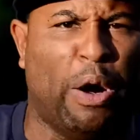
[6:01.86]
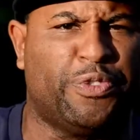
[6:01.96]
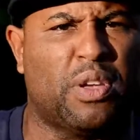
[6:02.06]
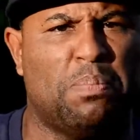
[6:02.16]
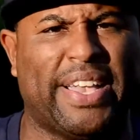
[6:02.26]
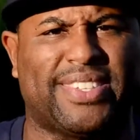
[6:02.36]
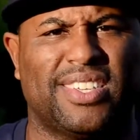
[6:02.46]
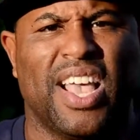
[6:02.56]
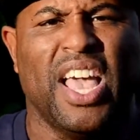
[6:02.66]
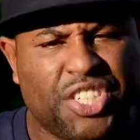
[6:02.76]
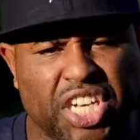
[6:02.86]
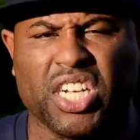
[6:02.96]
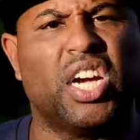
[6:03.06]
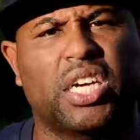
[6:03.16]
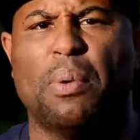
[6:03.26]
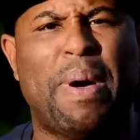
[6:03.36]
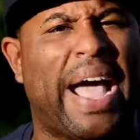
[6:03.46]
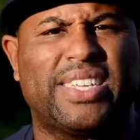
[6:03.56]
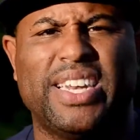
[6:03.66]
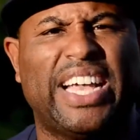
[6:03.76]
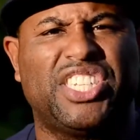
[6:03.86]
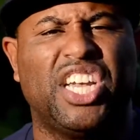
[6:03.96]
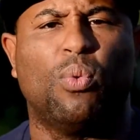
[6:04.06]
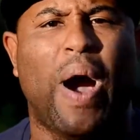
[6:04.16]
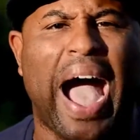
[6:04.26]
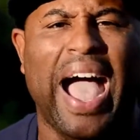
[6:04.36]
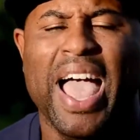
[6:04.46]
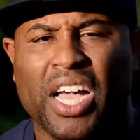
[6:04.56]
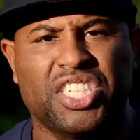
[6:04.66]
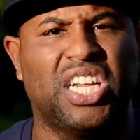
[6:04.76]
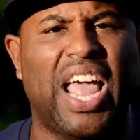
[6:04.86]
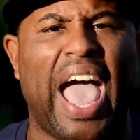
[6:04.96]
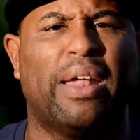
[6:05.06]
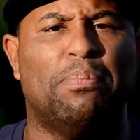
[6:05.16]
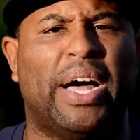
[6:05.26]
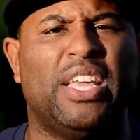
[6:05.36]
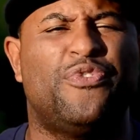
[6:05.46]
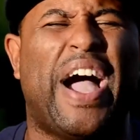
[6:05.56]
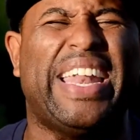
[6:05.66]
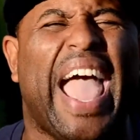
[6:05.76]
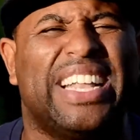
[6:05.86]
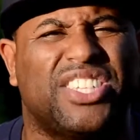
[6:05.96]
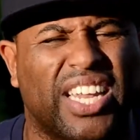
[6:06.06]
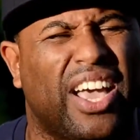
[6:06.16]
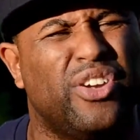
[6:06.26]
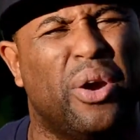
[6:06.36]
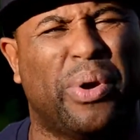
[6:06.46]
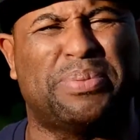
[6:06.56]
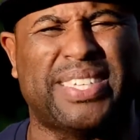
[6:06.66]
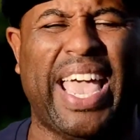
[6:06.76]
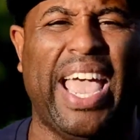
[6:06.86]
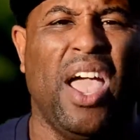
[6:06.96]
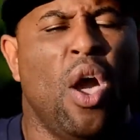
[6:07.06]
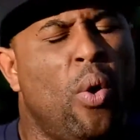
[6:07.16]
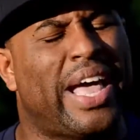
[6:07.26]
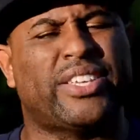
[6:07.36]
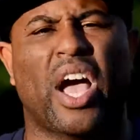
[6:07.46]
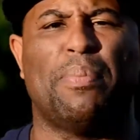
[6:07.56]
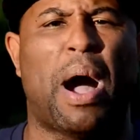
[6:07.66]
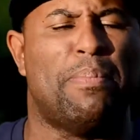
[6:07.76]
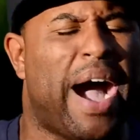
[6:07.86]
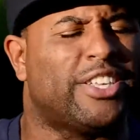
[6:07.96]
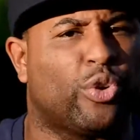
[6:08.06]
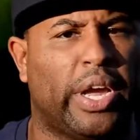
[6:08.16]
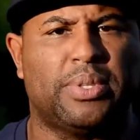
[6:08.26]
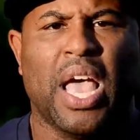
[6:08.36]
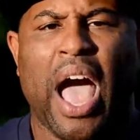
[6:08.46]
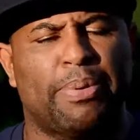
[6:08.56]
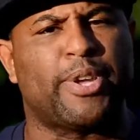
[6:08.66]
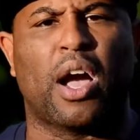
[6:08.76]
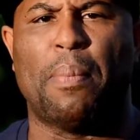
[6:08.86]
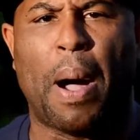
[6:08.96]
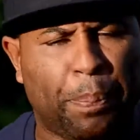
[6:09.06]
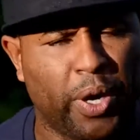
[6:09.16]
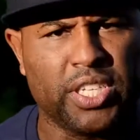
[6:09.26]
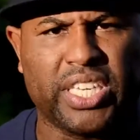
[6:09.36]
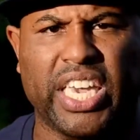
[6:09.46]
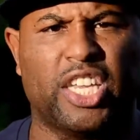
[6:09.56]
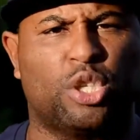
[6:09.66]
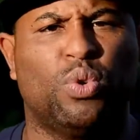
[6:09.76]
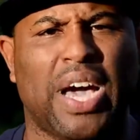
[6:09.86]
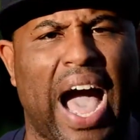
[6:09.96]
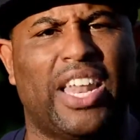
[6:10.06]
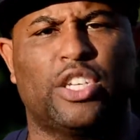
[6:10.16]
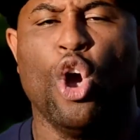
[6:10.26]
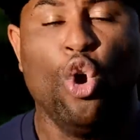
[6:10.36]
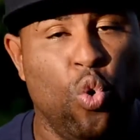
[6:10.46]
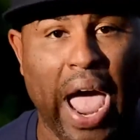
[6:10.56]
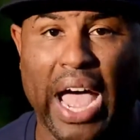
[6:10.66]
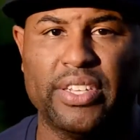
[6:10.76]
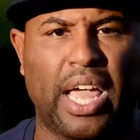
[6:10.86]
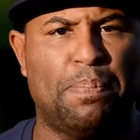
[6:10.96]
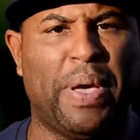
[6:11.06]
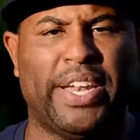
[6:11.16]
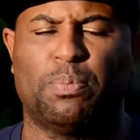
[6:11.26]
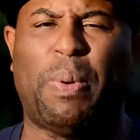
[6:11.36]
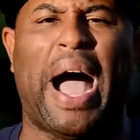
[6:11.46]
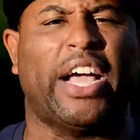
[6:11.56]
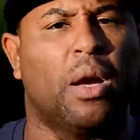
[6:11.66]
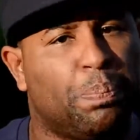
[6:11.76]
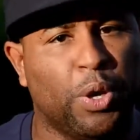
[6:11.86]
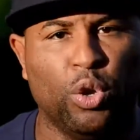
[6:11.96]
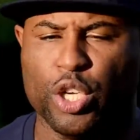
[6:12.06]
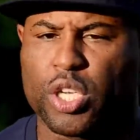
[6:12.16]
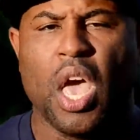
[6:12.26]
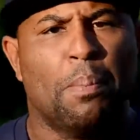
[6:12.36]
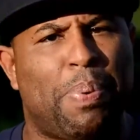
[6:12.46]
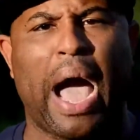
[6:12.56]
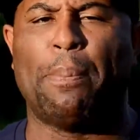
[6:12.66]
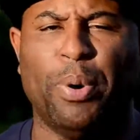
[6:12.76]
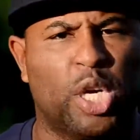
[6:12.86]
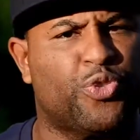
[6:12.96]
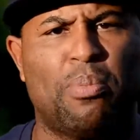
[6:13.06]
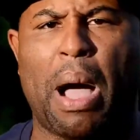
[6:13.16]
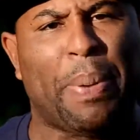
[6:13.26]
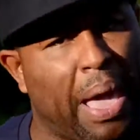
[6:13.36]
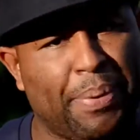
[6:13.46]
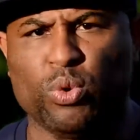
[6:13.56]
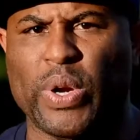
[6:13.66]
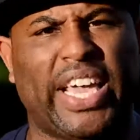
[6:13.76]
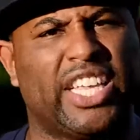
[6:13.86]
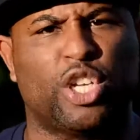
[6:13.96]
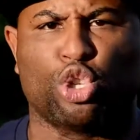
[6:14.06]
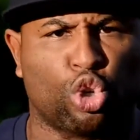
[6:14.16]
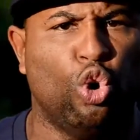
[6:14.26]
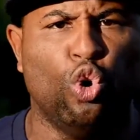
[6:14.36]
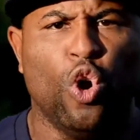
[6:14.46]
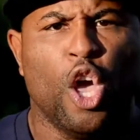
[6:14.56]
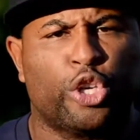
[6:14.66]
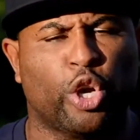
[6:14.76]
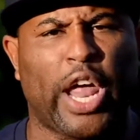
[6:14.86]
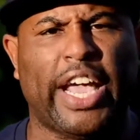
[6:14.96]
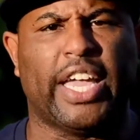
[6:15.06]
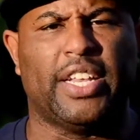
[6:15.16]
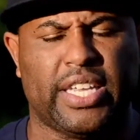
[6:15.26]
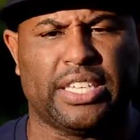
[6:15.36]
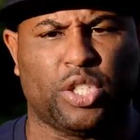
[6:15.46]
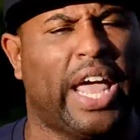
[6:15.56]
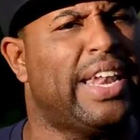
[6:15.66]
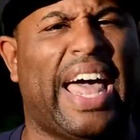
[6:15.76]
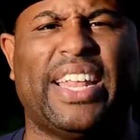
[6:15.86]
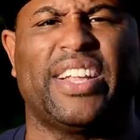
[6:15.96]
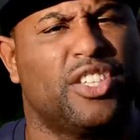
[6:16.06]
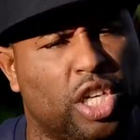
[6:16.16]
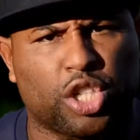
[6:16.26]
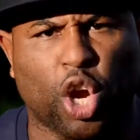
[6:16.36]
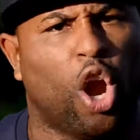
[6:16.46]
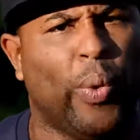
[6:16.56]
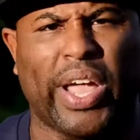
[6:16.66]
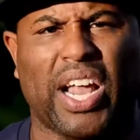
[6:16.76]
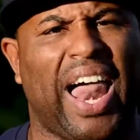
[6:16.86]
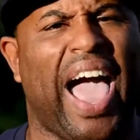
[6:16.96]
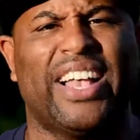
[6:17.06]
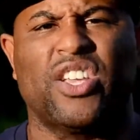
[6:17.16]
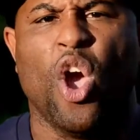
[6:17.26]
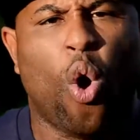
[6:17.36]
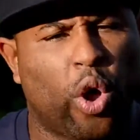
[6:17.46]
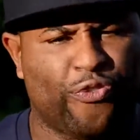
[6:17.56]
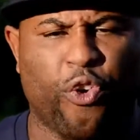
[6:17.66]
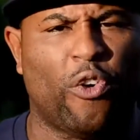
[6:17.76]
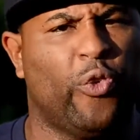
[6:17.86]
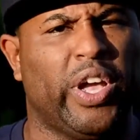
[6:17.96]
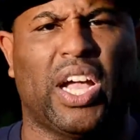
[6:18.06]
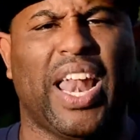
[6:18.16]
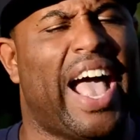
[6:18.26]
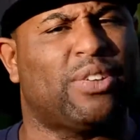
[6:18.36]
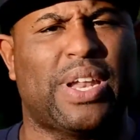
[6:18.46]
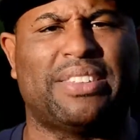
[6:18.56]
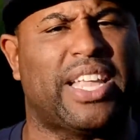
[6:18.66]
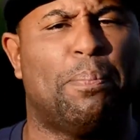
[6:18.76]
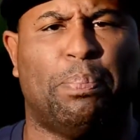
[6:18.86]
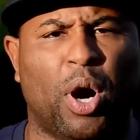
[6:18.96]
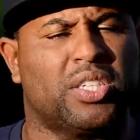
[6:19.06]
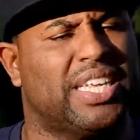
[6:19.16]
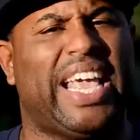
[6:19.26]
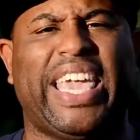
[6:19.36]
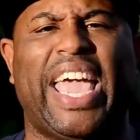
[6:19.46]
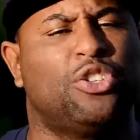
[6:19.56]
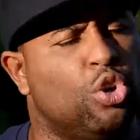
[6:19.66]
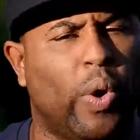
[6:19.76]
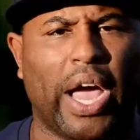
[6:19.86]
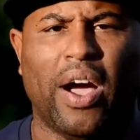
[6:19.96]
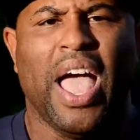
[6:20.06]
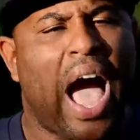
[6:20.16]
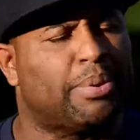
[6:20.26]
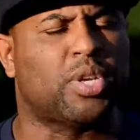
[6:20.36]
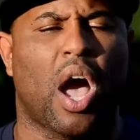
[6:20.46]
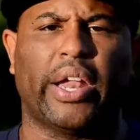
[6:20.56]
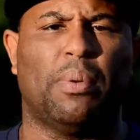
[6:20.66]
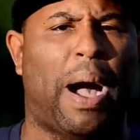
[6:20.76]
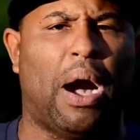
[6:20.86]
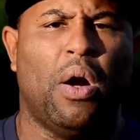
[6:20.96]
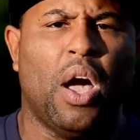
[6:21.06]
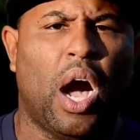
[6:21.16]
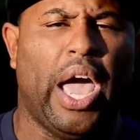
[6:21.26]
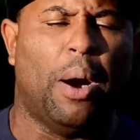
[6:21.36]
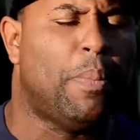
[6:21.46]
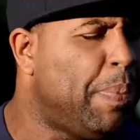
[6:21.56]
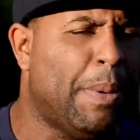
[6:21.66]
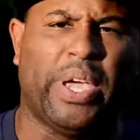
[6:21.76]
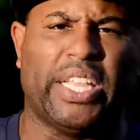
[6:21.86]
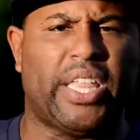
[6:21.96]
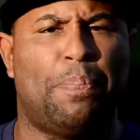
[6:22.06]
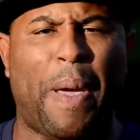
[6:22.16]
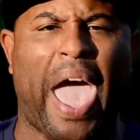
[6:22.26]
both semesters. She couldn't come back the next year. Why? Because she didn't have the money financially. Are you hearing what I'm saying? When I talk about my dreams, I'm talking about putting kids through college, who handling their business, buying computers, buying books for my babies when they get to school, so they're not in the third week of class or the fourth week of class without their books and they can't do well. I'm talking about helping people get their